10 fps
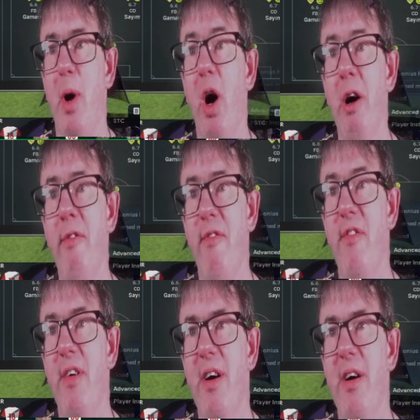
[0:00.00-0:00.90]

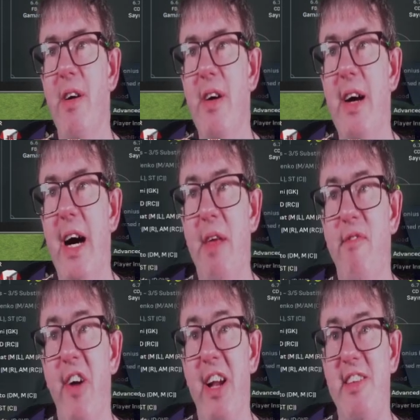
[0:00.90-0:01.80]
off. And in
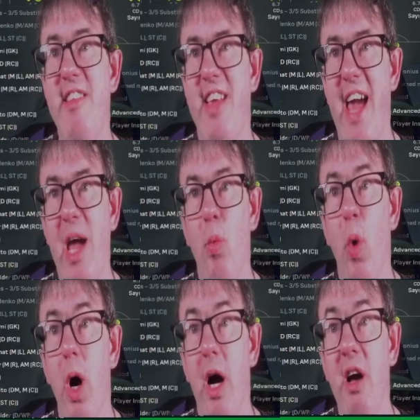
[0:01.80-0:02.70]
fact, he's getting
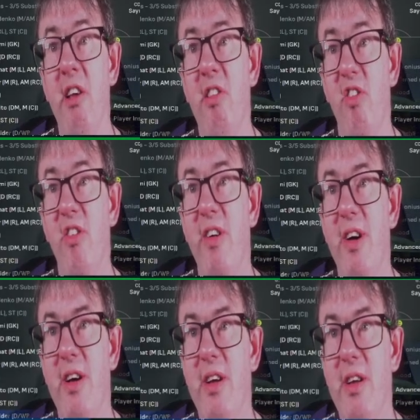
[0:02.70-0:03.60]
worse.
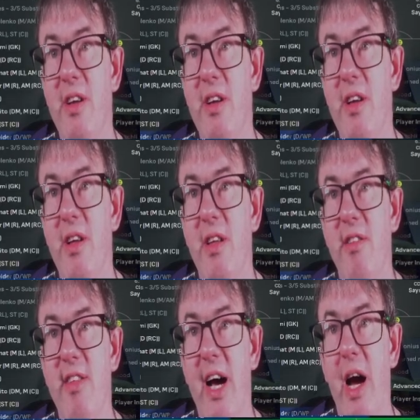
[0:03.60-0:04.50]

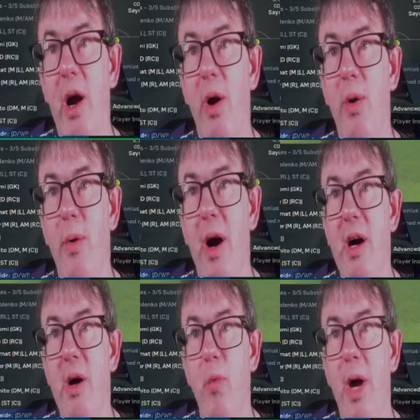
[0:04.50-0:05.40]
So
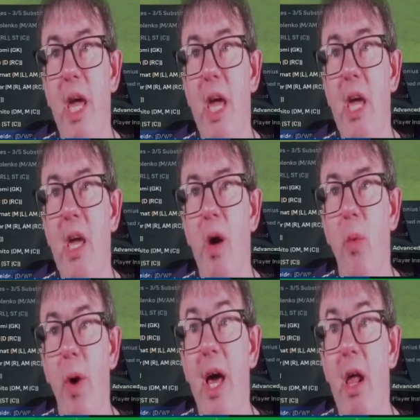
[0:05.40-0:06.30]
we
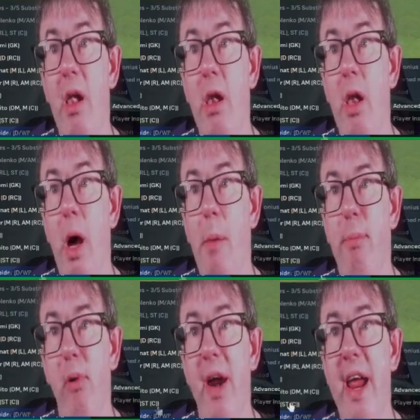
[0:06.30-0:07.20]
will
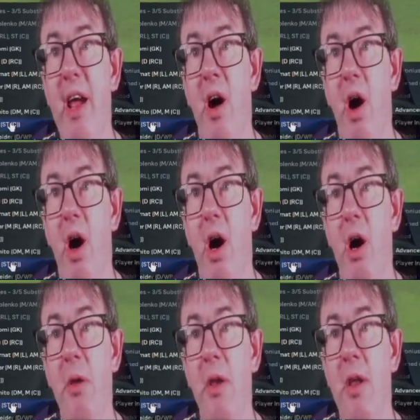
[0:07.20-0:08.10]
bring
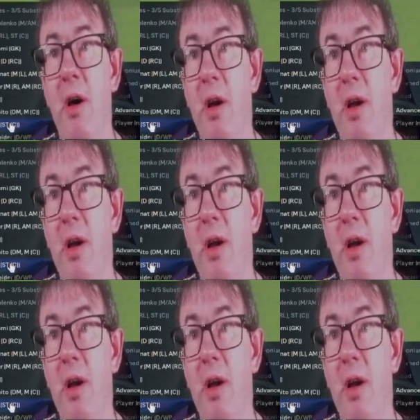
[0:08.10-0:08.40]
on